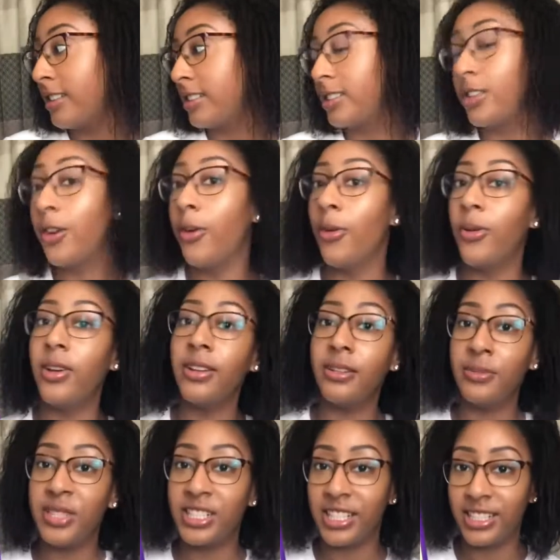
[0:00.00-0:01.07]
So it
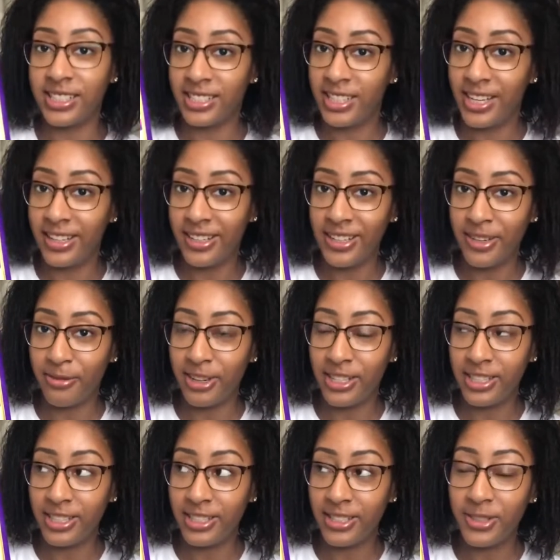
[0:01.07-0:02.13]
means I can style it if I
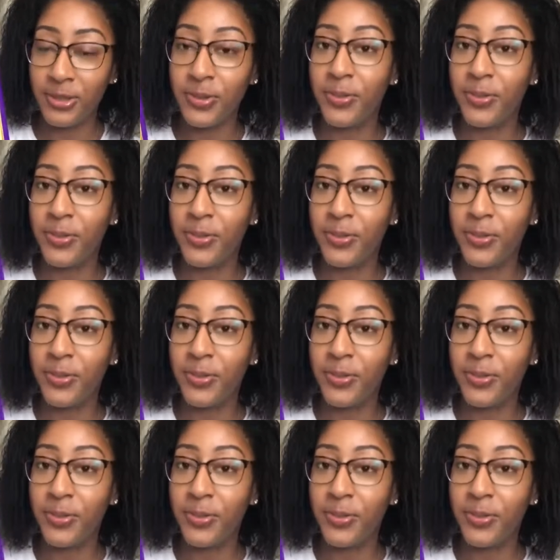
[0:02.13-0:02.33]
need to,